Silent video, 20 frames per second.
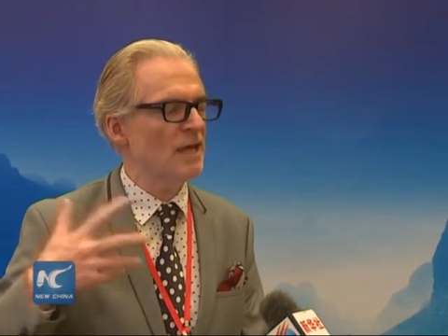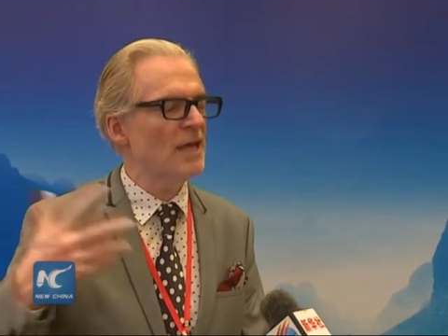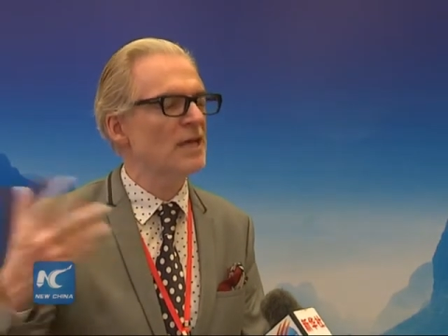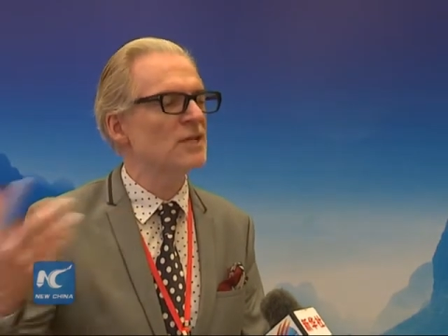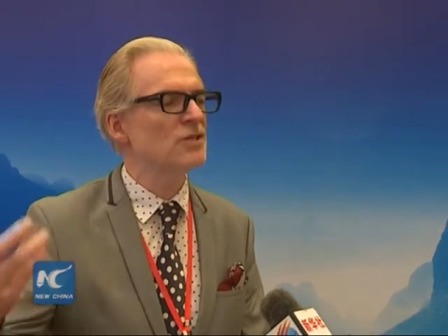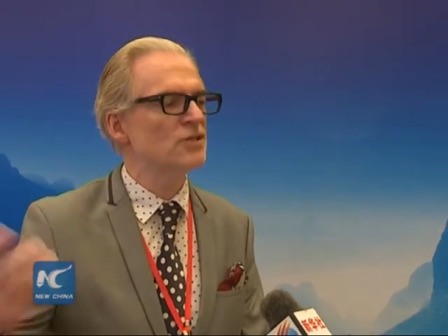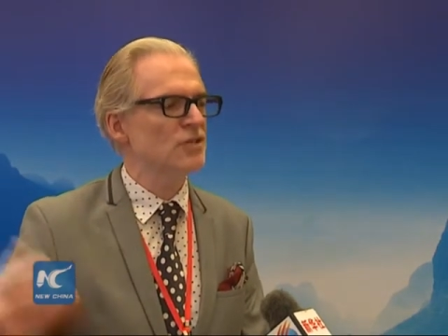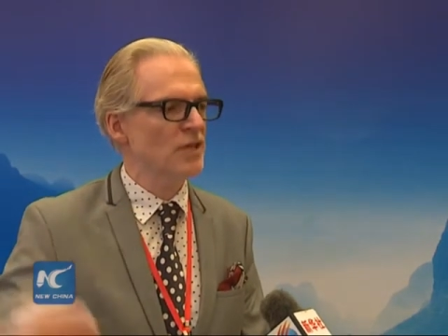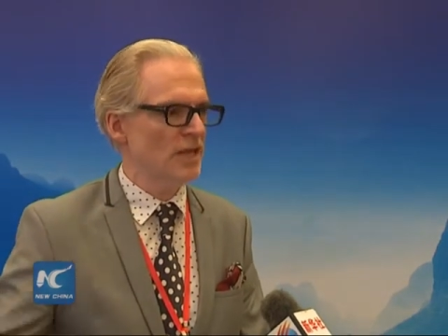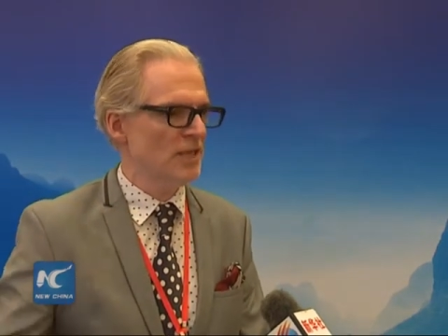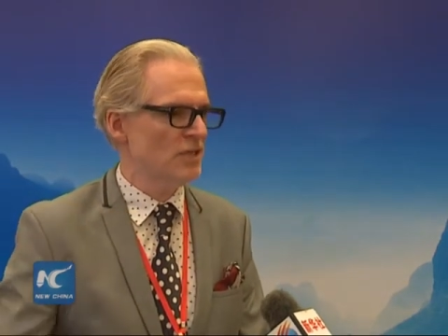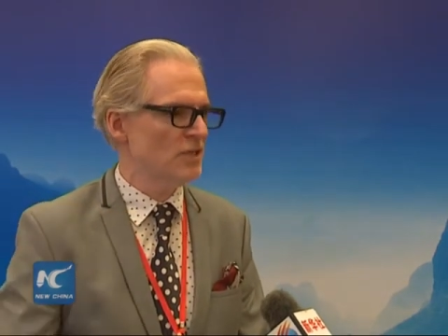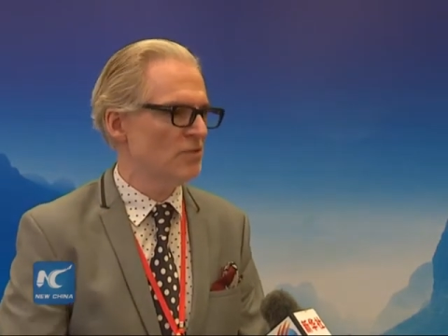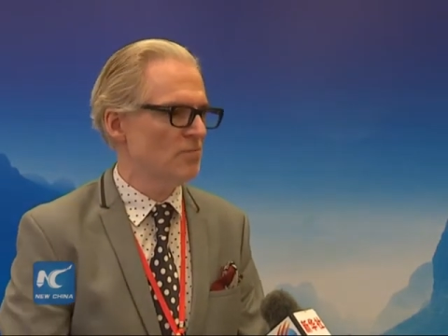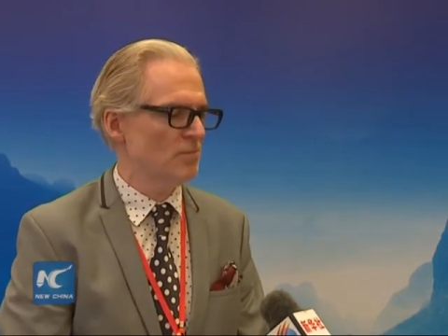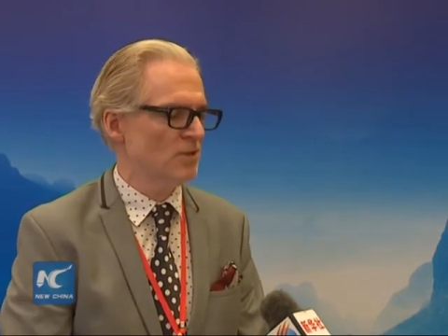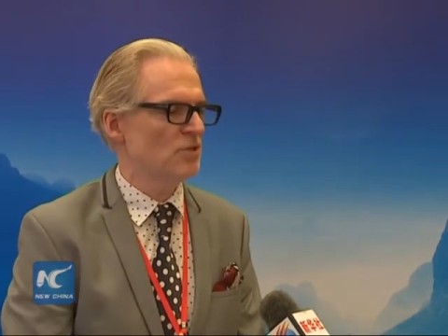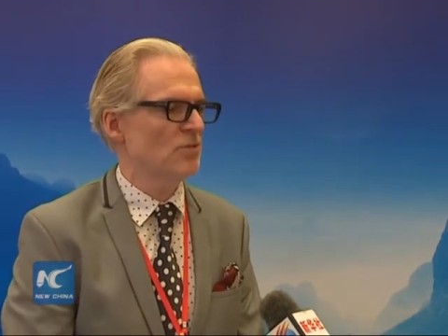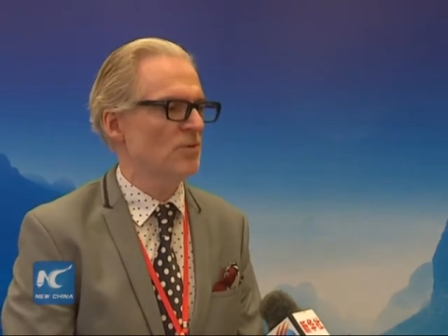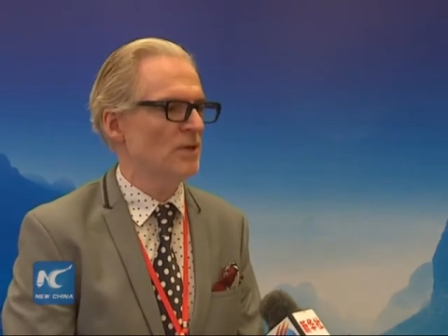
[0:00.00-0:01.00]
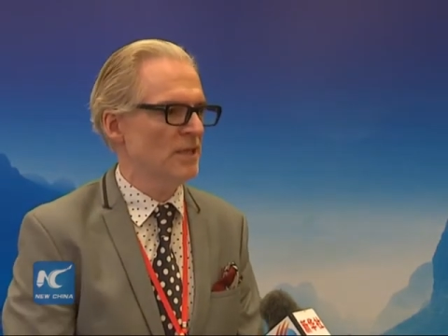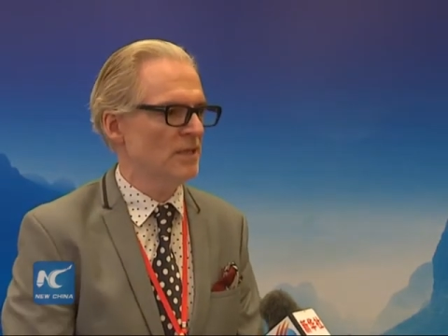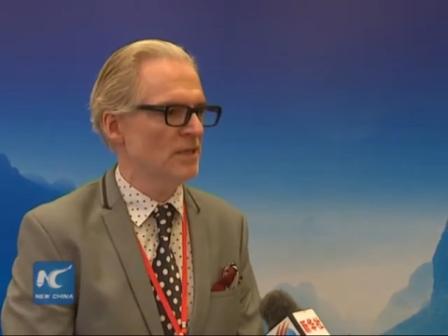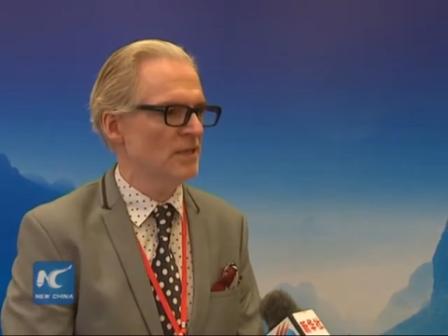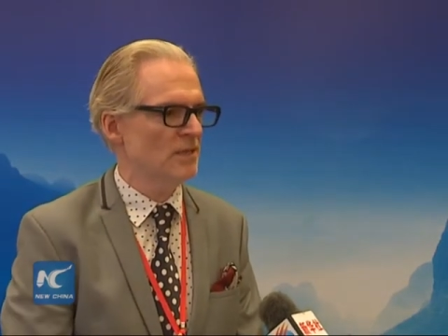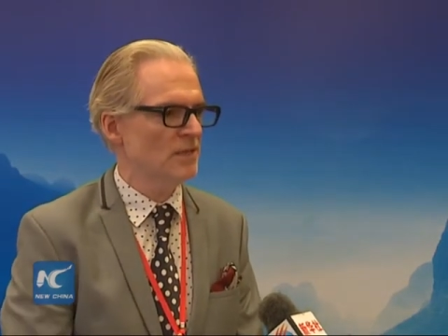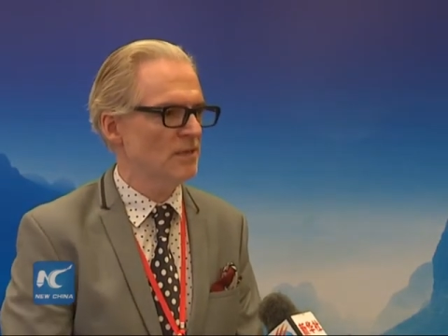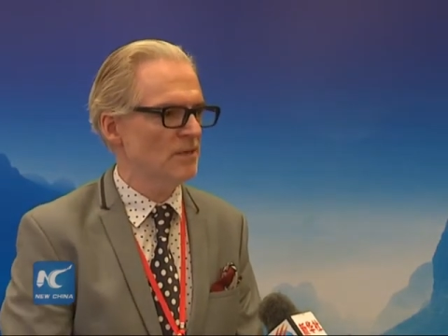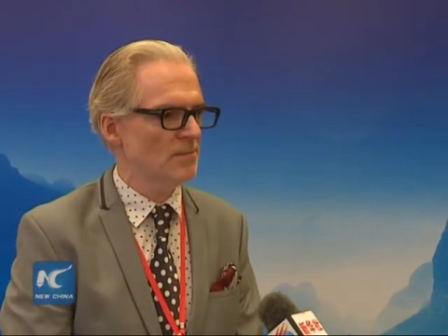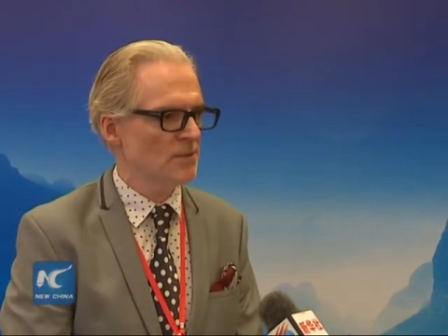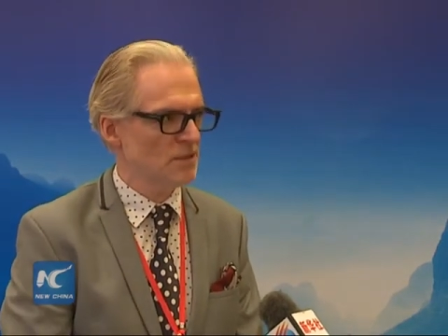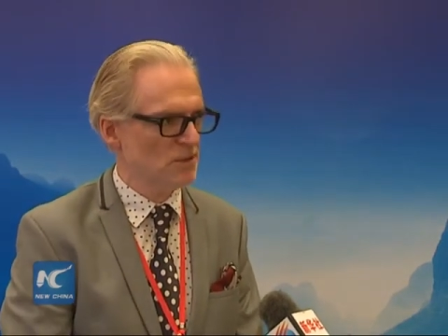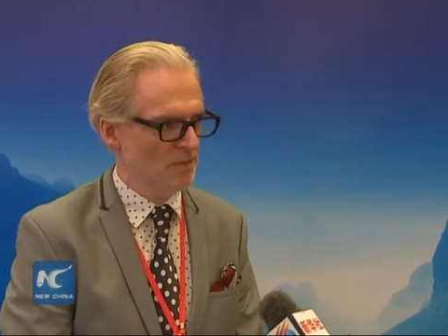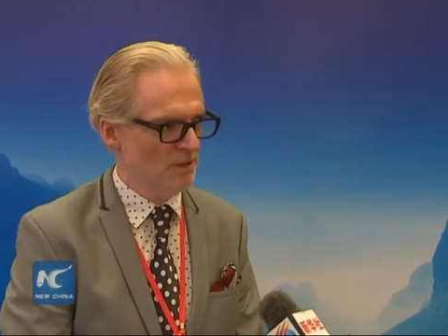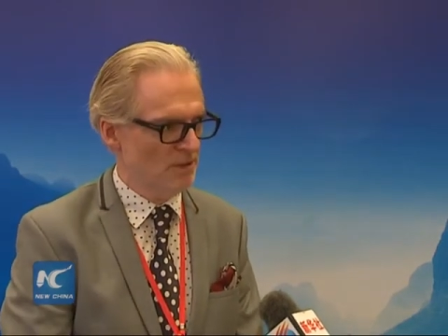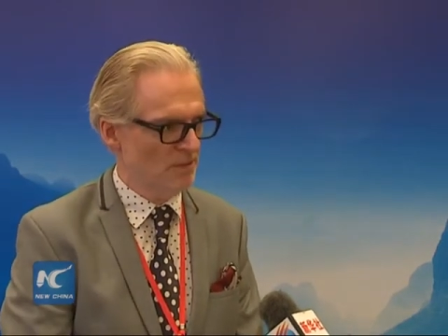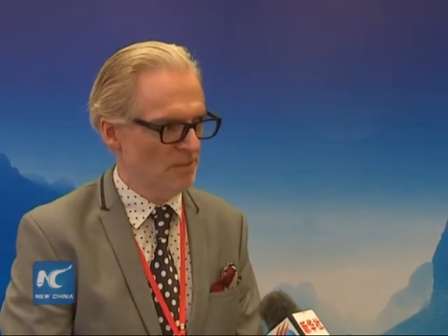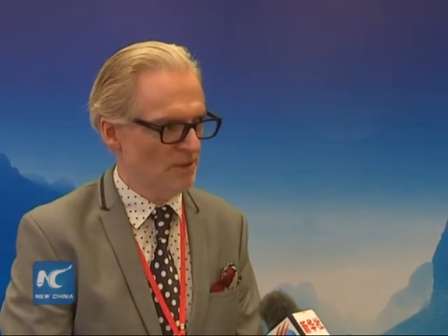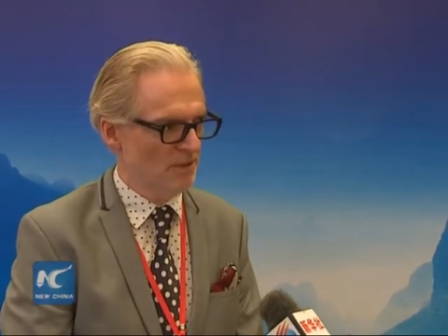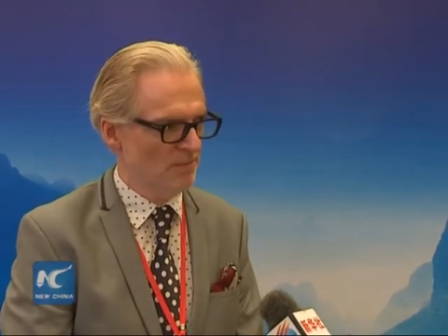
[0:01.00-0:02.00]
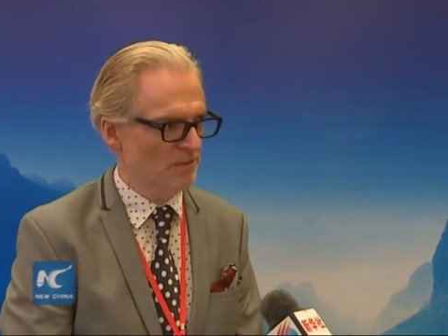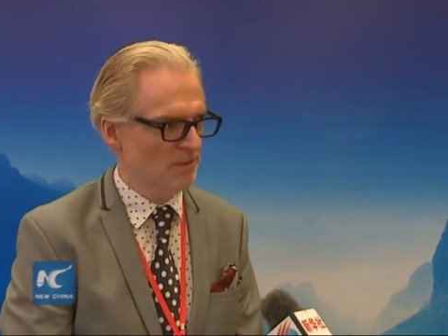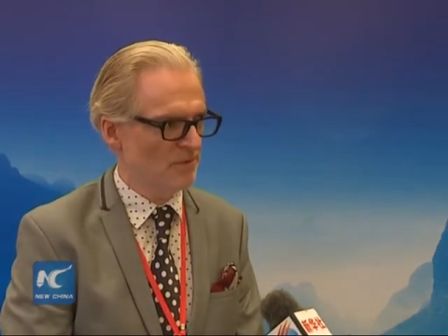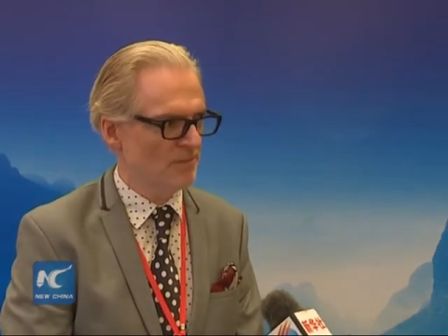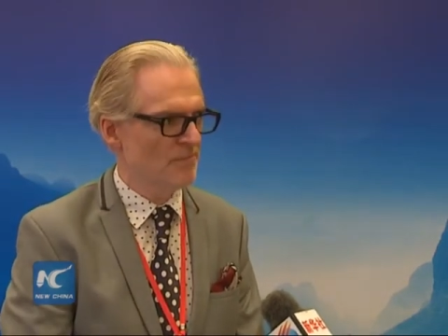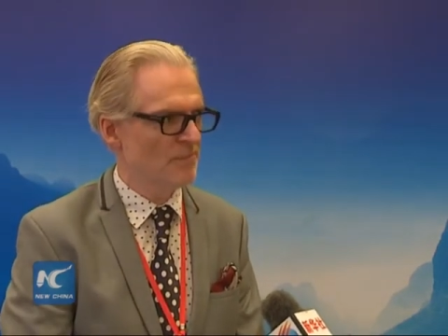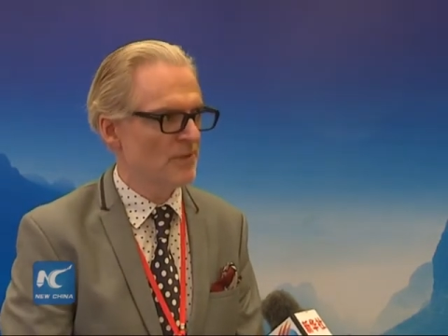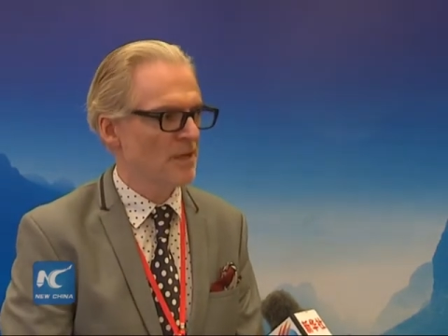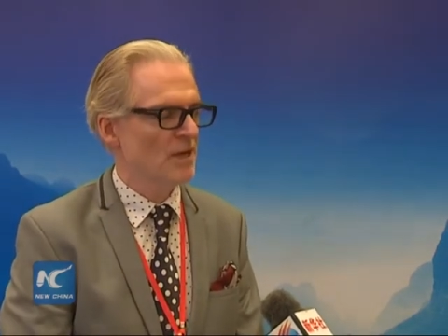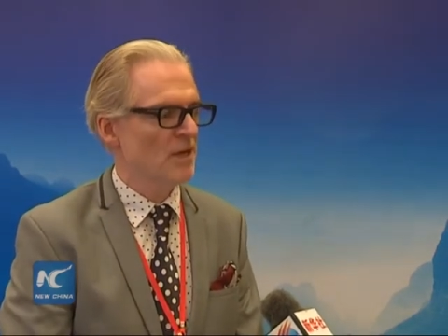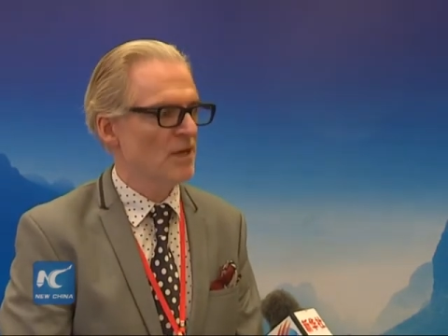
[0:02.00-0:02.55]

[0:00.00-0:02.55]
exchange between between people.